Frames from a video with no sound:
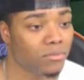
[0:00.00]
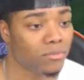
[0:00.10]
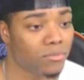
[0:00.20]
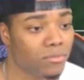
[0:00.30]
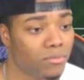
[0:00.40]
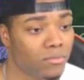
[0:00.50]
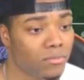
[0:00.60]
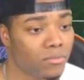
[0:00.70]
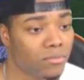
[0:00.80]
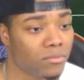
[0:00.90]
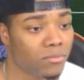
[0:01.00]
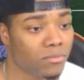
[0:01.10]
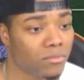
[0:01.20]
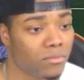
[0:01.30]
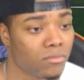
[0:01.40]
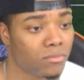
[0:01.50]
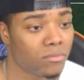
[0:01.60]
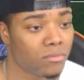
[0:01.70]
Nothing is said.